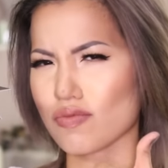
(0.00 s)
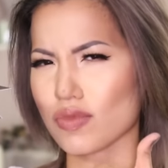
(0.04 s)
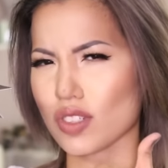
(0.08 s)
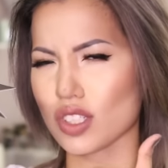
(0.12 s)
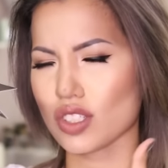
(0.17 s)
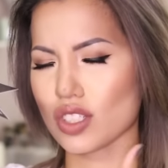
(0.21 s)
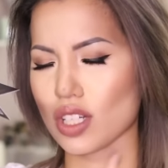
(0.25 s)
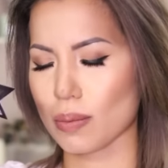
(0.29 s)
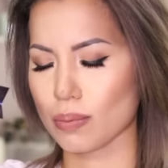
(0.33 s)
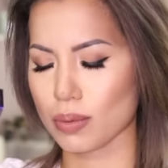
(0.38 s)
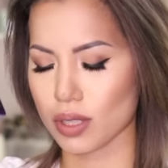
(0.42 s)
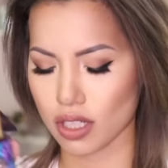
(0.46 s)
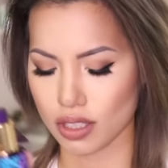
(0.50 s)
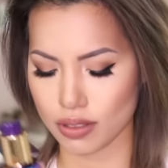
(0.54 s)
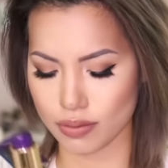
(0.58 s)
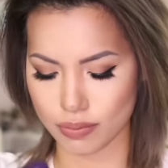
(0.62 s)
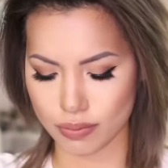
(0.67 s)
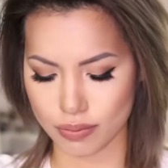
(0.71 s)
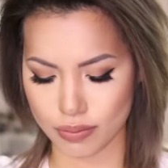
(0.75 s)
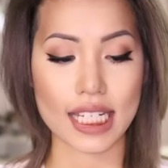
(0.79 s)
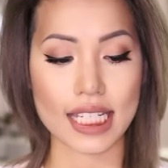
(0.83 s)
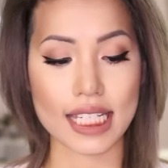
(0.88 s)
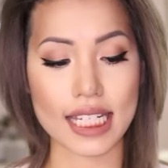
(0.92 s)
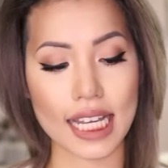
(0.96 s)
Good job, Tarte.
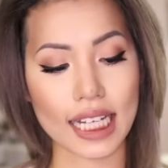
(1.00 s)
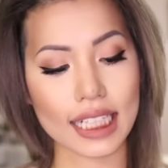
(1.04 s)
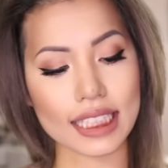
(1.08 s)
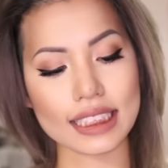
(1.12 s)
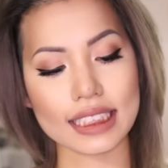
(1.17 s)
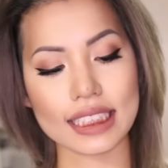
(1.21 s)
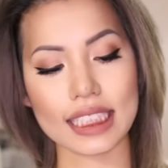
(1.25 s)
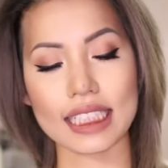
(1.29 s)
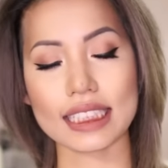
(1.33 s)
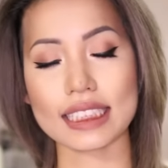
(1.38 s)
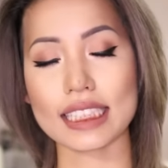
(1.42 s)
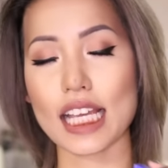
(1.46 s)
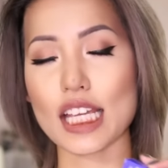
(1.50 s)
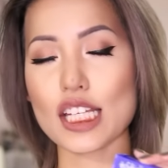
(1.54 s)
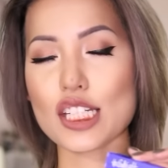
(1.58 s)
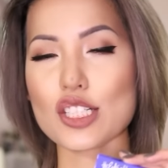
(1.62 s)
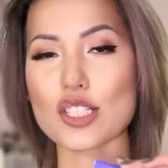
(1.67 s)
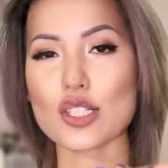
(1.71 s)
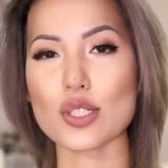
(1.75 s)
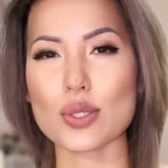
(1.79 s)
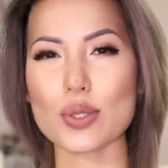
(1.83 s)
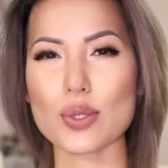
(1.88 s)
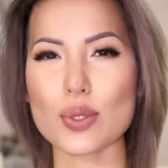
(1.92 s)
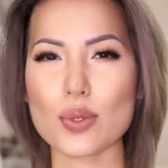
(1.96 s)
Next is a
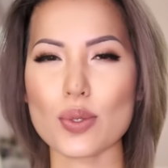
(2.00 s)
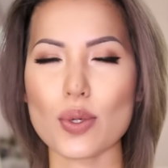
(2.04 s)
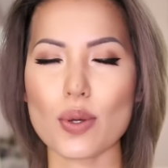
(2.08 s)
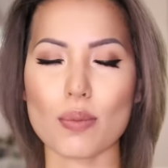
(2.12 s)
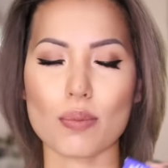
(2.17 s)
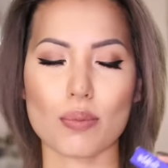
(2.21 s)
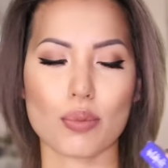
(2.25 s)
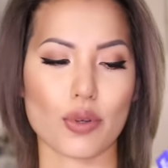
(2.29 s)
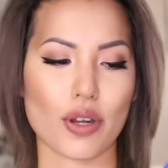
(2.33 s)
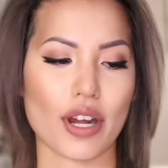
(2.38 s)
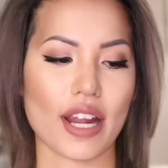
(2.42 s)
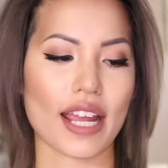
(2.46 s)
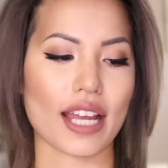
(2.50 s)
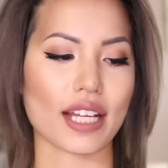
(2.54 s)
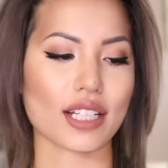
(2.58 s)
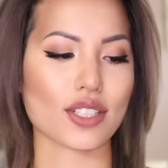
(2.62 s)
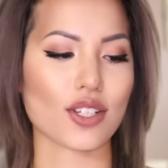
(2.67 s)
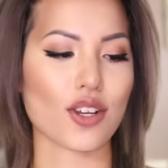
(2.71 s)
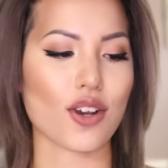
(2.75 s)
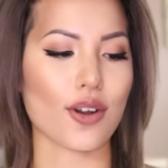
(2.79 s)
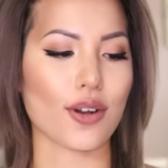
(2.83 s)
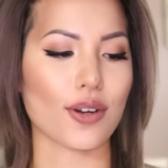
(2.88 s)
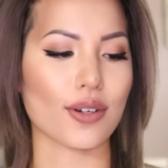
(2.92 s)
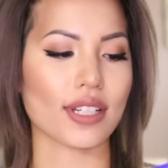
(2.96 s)
new
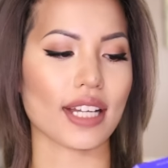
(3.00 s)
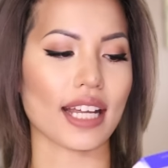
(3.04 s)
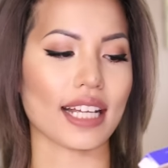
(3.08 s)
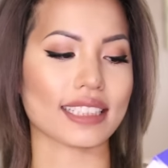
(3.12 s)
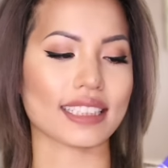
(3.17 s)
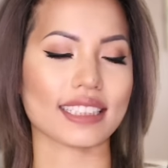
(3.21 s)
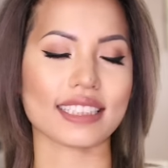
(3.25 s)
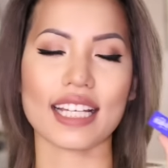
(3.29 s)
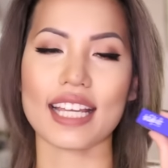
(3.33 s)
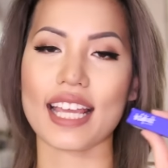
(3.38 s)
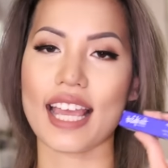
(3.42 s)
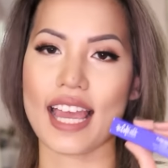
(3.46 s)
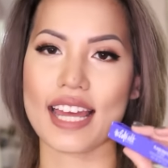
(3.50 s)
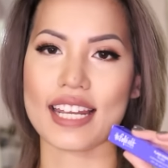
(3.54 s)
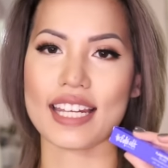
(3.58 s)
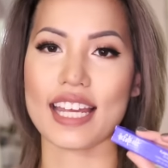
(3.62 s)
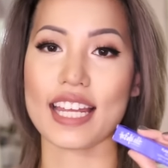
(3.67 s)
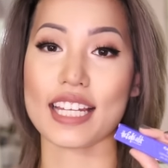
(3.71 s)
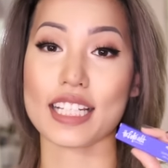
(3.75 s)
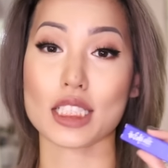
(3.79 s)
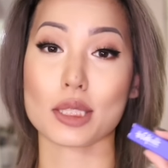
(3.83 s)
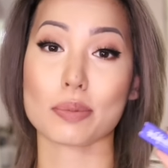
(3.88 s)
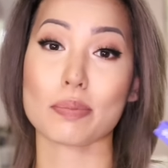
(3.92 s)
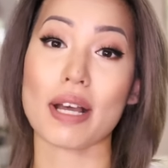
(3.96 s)
brand called Estée
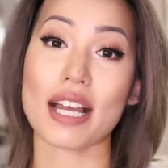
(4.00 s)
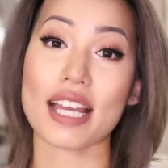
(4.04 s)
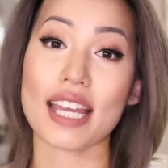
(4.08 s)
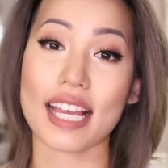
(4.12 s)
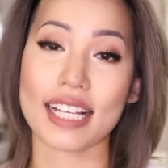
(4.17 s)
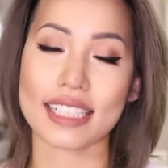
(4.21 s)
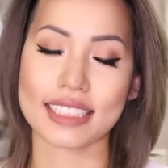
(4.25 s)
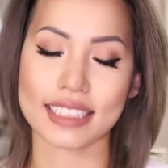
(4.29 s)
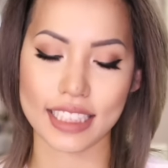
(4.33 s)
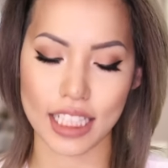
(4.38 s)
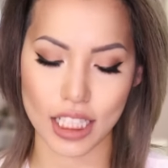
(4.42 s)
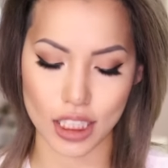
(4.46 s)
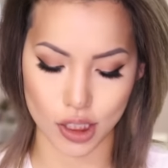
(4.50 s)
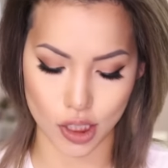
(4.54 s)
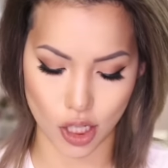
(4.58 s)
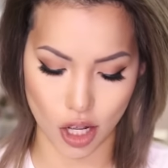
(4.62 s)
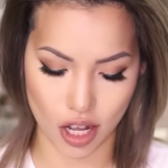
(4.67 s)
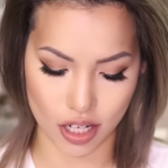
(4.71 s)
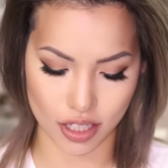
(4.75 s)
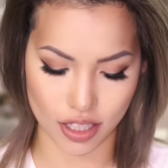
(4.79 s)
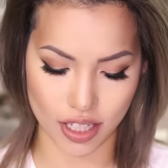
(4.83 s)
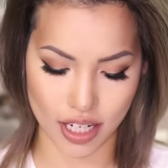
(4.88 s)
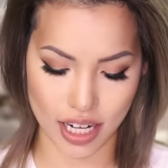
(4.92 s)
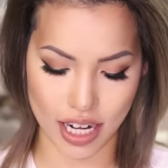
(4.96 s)
Edit, and it's by Estée
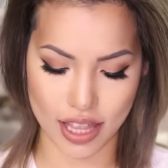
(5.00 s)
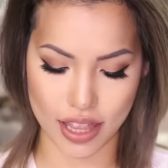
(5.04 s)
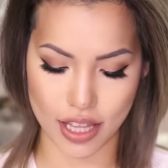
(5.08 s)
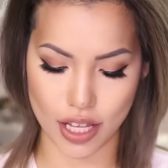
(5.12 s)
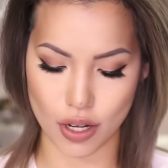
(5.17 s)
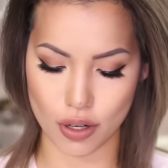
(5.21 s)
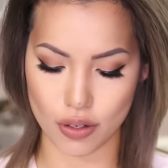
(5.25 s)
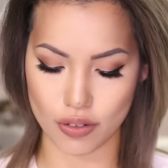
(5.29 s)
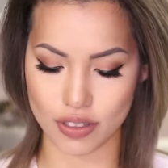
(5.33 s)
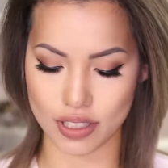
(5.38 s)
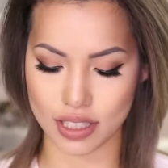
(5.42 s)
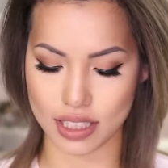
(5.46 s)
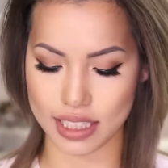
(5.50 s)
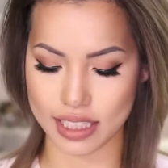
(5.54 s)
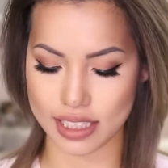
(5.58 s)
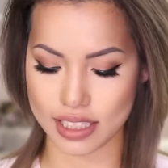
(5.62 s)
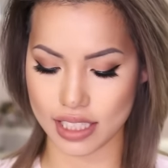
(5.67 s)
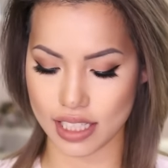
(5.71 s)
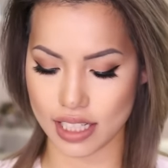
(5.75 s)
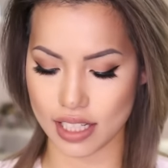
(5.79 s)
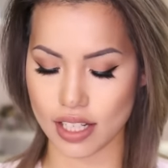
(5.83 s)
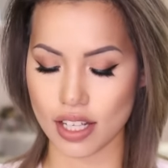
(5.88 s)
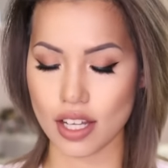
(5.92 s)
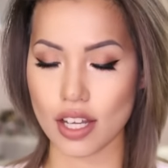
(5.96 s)
Lauder, and they are
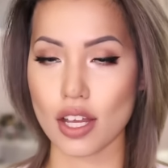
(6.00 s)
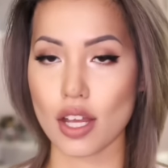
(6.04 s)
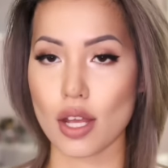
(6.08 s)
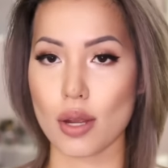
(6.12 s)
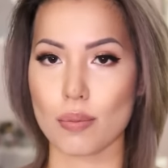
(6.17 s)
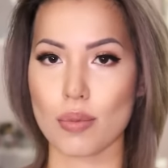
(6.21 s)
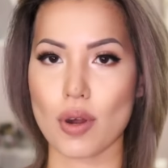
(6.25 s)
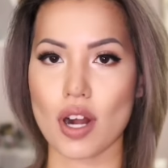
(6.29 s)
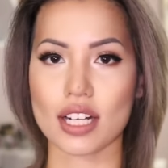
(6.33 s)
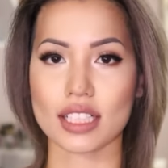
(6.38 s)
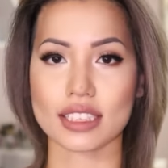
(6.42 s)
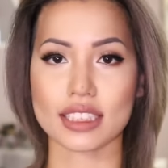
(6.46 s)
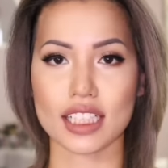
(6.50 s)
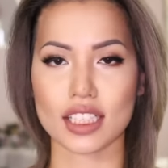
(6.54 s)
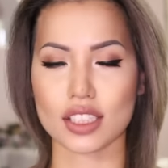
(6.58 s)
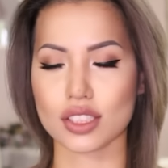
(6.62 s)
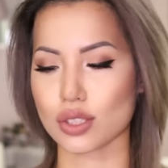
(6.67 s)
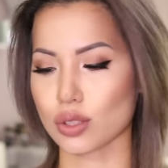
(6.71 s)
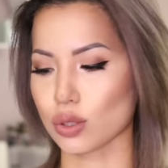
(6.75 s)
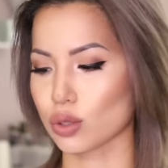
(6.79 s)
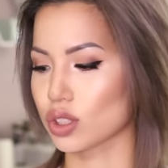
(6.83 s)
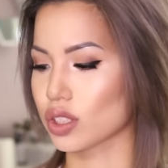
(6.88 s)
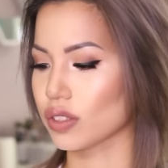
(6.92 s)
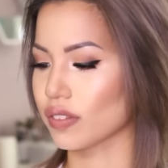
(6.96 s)
releasing products
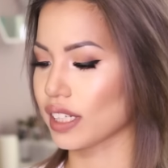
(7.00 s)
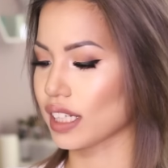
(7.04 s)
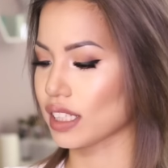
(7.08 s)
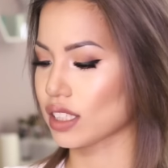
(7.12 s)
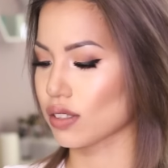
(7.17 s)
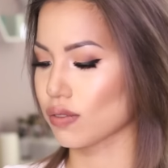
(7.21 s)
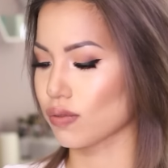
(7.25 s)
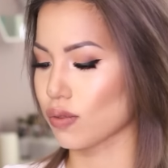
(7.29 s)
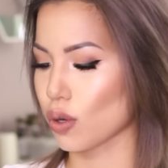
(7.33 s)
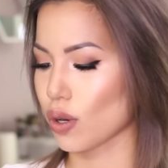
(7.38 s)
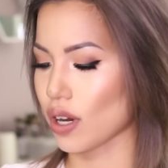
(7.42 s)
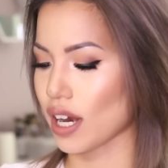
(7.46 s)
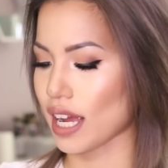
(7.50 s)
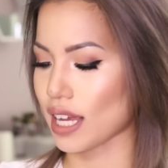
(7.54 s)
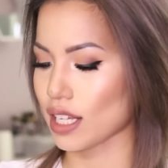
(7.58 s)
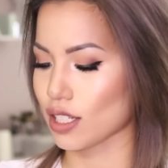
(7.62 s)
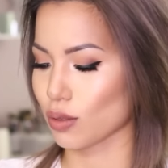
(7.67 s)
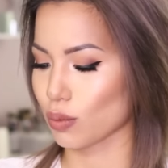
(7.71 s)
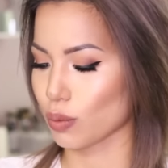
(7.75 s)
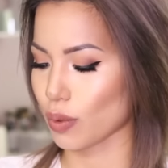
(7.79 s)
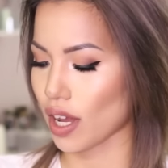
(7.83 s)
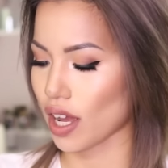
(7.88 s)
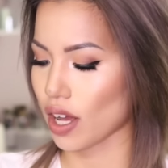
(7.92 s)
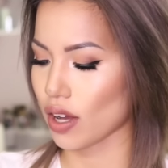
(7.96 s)
exclusively at Sephora
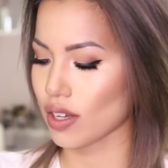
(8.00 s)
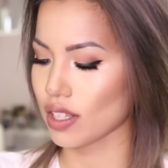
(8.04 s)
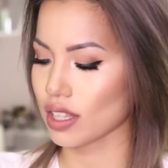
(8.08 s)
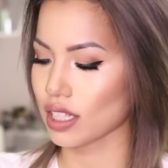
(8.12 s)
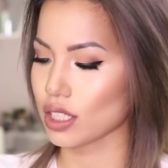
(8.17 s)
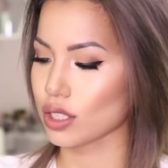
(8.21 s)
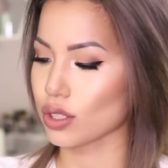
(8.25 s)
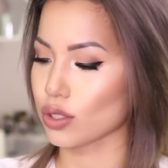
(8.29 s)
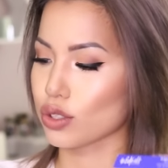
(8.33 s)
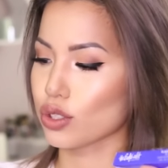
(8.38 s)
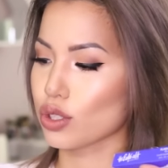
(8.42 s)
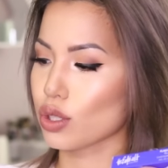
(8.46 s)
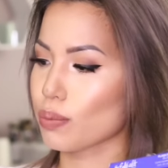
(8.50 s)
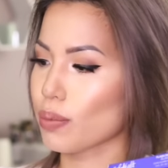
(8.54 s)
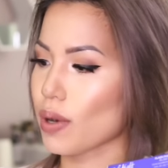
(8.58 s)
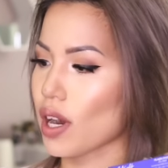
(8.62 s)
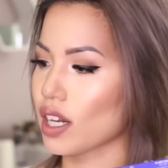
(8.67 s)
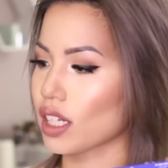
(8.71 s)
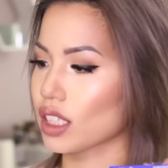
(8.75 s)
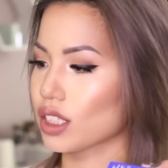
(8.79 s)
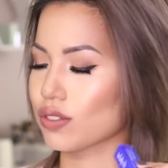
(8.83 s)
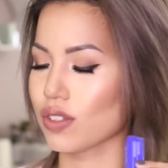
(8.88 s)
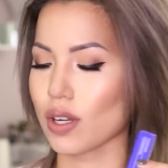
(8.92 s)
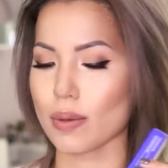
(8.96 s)
as well, and these are two
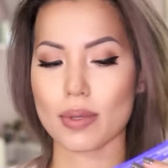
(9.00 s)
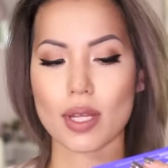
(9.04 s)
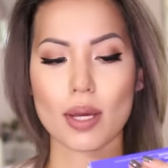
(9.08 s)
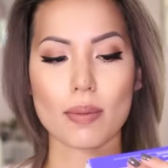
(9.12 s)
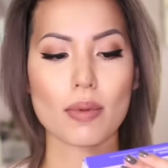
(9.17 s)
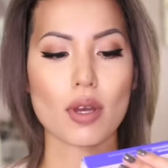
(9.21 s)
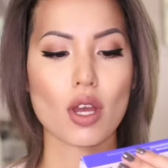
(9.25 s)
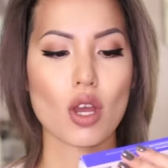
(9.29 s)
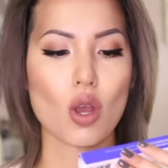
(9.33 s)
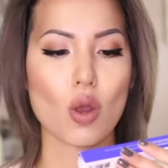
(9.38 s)
products from them.